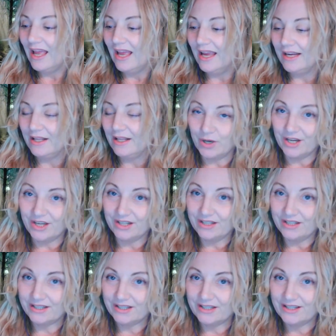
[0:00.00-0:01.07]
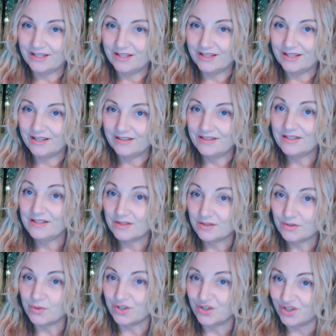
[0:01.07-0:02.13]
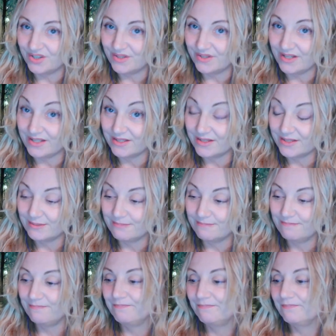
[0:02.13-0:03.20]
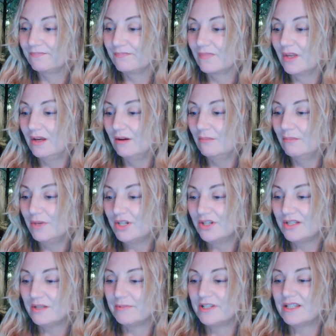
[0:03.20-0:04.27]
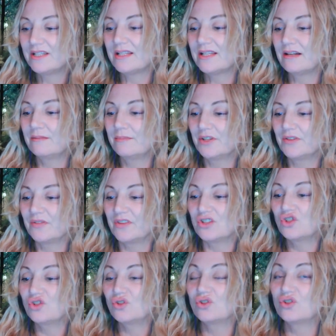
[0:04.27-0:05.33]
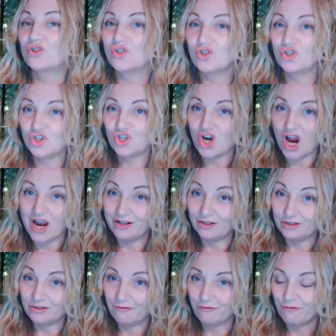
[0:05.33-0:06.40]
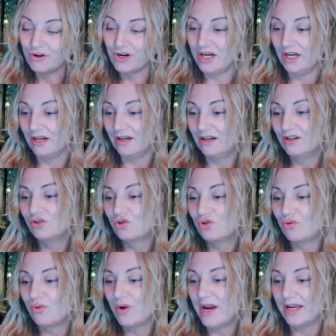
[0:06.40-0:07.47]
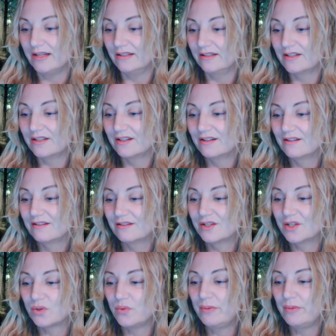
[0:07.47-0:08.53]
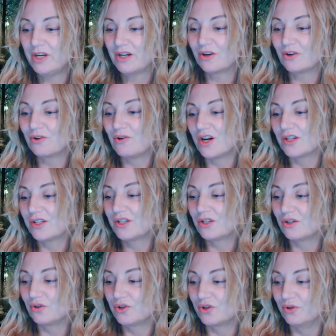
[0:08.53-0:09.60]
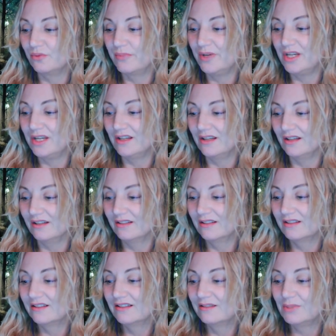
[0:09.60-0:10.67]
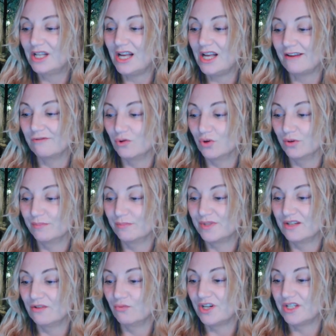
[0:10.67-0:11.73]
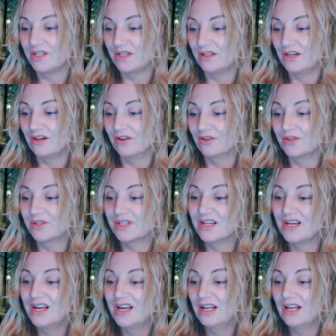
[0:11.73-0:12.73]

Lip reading: Anyway, this is what she says. Much has been said about the child-free trend sweeping across social media platforms in recent years.